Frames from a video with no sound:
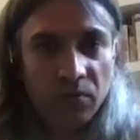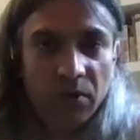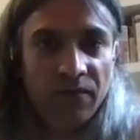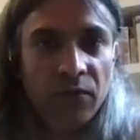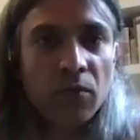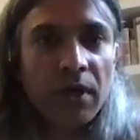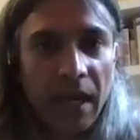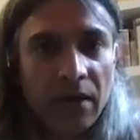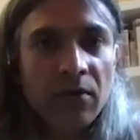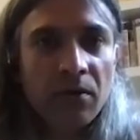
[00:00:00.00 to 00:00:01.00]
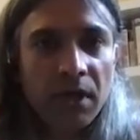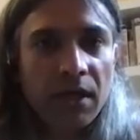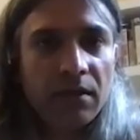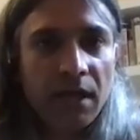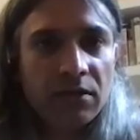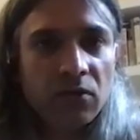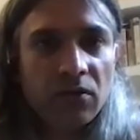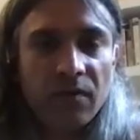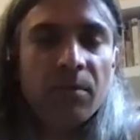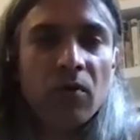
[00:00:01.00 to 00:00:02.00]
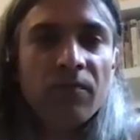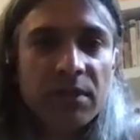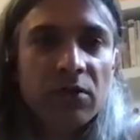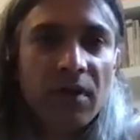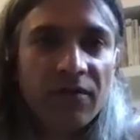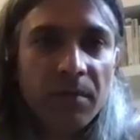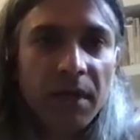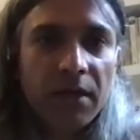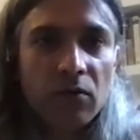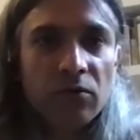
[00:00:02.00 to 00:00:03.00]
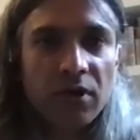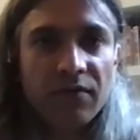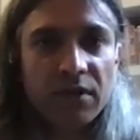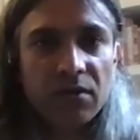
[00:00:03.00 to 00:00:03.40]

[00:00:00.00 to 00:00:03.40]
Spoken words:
If you can create that sort of, I mean, obviously you'll have to play at Old Trafford,